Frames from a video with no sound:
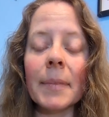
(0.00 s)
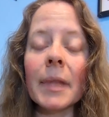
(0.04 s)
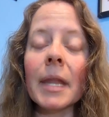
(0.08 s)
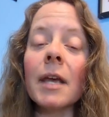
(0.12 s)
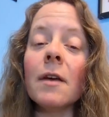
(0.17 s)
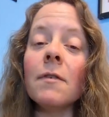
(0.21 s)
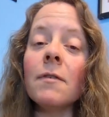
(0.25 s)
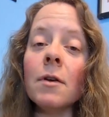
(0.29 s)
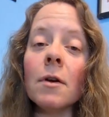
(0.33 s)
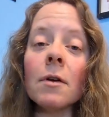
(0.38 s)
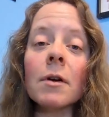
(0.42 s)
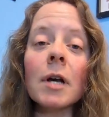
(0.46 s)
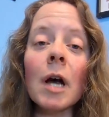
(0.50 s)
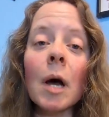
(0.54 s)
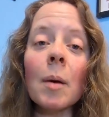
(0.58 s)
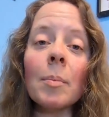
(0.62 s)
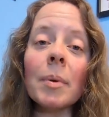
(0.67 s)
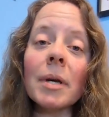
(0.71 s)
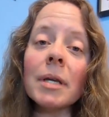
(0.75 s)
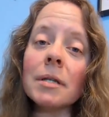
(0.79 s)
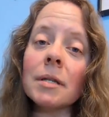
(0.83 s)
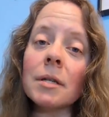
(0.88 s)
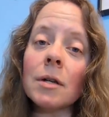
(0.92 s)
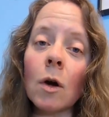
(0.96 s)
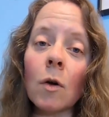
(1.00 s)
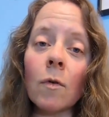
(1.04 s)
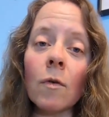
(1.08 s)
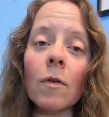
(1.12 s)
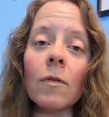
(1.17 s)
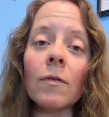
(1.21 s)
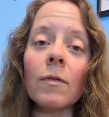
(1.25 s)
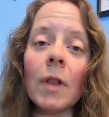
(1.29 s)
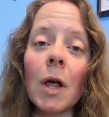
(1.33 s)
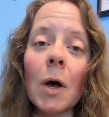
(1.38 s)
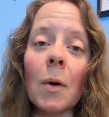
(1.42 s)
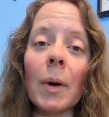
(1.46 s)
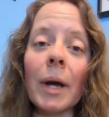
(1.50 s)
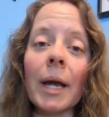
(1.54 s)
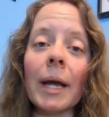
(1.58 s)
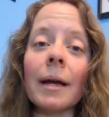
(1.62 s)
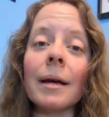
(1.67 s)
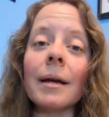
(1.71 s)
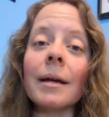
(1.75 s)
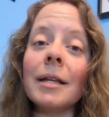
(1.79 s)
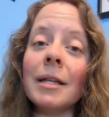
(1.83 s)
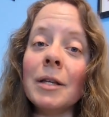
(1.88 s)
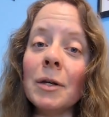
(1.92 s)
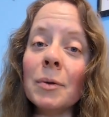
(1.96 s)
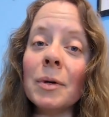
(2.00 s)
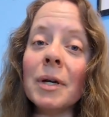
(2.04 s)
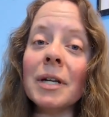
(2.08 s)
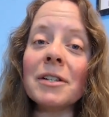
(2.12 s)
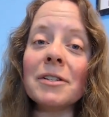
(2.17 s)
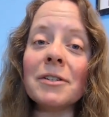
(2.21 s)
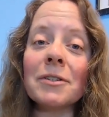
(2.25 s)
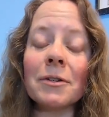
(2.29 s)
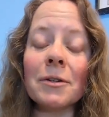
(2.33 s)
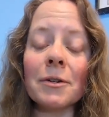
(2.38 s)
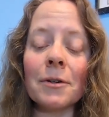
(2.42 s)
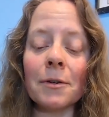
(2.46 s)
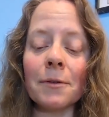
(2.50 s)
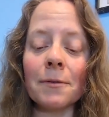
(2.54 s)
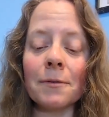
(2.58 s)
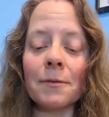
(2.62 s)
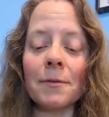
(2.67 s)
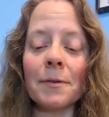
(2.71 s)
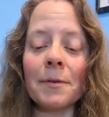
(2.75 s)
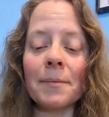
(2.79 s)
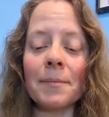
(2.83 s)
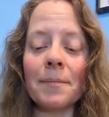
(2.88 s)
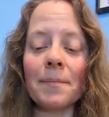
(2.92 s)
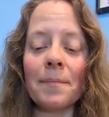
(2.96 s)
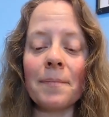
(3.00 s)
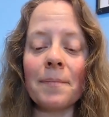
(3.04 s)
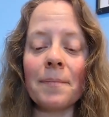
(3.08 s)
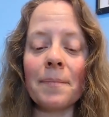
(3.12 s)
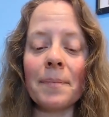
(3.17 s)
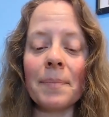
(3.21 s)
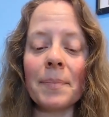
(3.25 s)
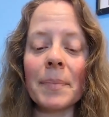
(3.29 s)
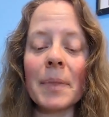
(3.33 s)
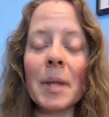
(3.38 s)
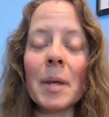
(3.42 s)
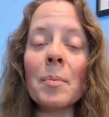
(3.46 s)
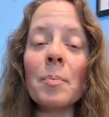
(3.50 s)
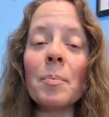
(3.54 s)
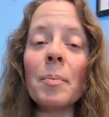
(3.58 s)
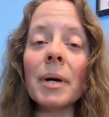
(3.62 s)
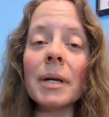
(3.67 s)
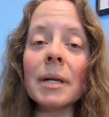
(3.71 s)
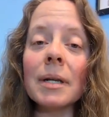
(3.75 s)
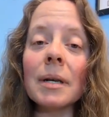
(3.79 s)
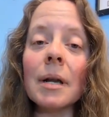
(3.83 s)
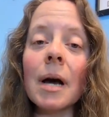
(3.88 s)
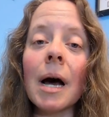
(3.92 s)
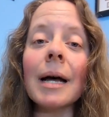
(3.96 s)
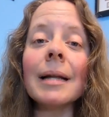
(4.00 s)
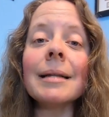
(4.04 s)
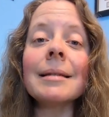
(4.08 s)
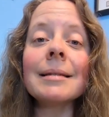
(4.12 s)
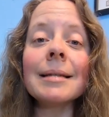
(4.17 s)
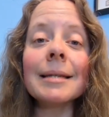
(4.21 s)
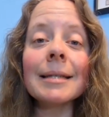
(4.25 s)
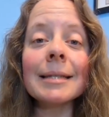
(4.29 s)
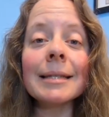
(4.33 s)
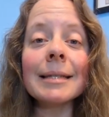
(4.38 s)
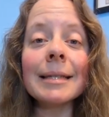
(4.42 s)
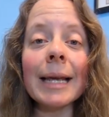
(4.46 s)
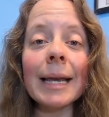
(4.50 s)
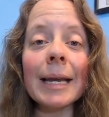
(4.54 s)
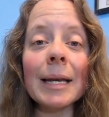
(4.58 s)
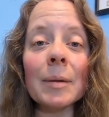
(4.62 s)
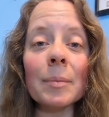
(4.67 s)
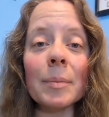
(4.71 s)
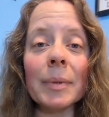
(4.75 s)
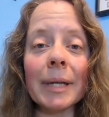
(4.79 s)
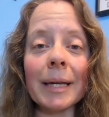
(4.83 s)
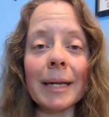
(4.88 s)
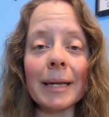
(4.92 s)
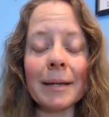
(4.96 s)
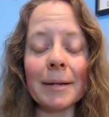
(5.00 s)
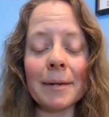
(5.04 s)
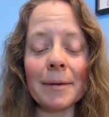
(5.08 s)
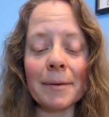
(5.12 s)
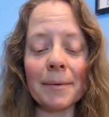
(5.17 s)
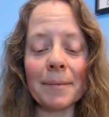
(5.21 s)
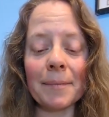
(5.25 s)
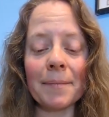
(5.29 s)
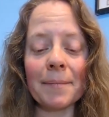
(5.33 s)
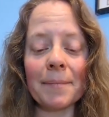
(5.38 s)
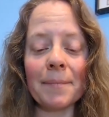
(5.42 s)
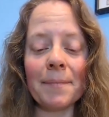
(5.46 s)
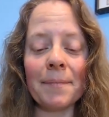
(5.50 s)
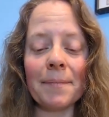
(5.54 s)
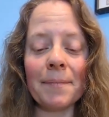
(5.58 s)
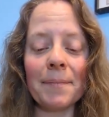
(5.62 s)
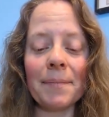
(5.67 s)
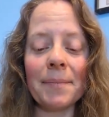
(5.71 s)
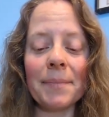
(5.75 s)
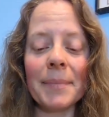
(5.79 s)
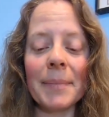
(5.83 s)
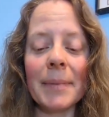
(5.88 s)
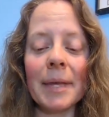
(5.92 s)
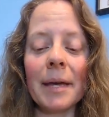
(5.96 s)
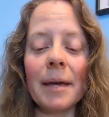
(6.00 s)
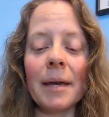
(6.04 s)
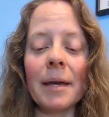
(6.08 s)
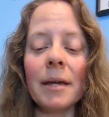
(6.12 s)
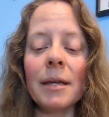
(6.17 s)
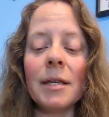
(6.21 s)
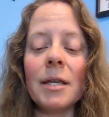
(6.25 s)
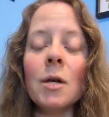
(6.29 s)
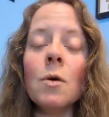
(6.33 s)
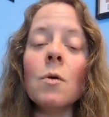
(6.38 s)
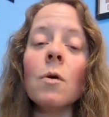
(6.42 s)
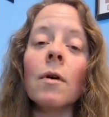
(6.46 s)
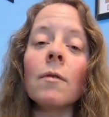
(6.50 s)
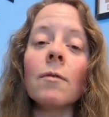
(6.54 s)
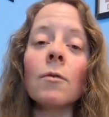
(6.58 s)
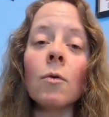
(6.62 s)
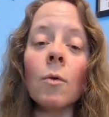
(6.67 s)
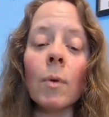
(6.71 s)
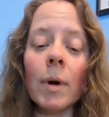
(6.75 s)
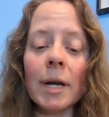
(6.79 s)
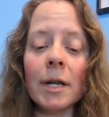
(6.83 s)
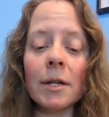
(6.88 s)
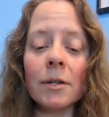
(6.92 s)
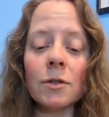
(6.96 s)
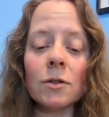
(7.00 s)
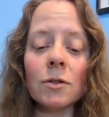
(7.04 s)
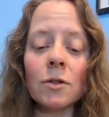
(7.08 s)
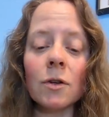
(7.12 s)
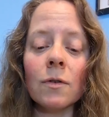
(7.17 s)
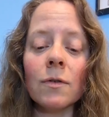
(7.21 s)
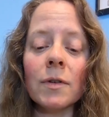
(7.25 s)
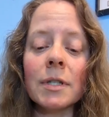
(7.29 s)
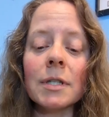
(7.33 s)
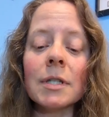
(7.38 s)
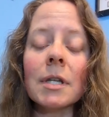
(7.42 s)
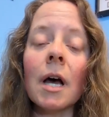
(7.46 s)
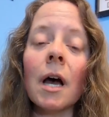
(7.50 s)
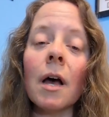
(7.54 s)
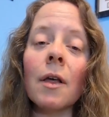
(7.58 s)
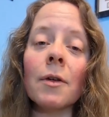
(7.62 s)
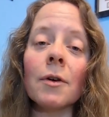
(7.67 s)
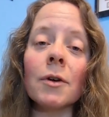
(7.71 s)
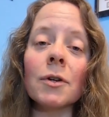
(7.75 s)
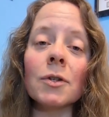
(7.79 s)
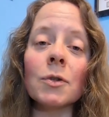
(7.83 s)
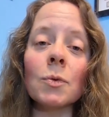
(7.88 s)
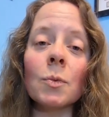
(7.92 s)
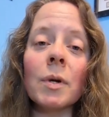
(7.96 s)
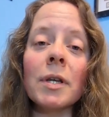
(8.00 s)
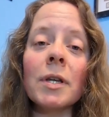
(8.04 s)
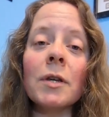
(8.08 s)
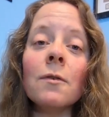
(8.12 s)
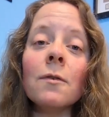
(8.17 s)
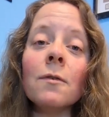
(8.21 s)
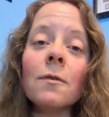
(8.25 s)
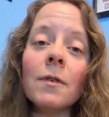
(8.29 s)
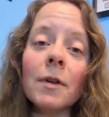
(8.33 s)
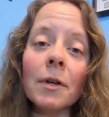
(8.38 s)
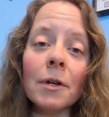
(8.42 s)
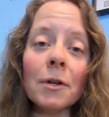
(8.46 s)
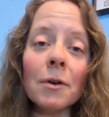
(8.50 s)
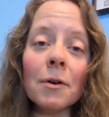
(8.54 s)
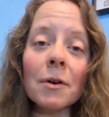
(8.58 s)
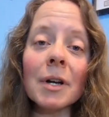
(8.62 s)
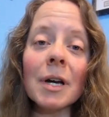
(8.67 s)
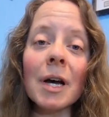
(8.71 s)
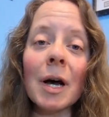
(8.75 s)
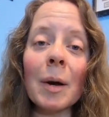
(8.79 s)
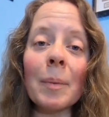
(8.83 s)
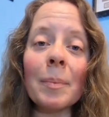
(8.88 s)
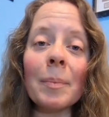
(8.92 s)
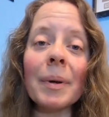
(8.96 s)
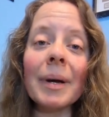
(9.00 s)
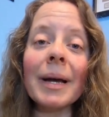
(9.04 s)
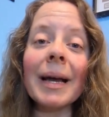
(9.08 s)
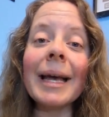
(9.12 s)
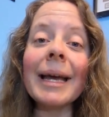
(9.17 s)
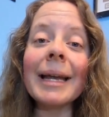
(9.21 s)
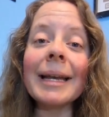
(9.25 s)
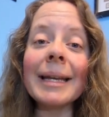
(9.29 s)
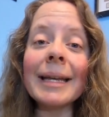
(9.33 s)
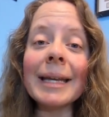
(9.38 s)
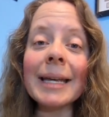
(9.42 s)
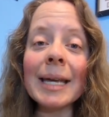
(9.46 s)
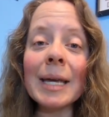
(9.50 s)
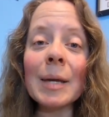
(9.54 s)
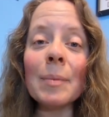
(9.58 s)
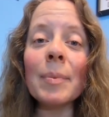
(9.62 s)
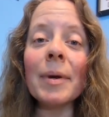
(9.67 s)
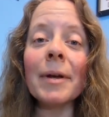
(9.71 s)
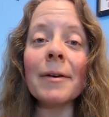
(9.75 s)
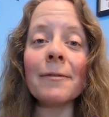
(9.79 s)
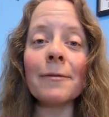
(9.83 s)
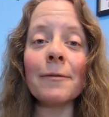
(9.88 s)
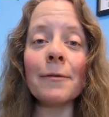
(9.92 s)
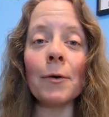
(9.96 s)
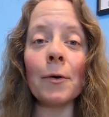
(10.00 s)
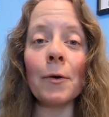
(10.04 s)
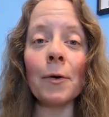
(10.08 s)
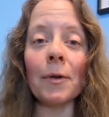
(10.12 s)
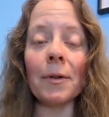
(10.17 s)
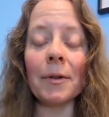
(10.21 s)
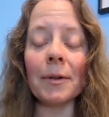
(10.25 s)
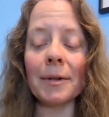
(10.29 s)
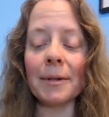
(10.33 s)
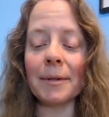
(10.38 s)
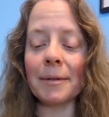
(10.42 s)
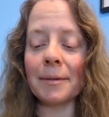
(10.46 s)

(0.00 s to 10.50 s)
If your cup isn't overflowing, you can serve, but not sustainably. You are of greatest service to others when you fill your cup and keep it full.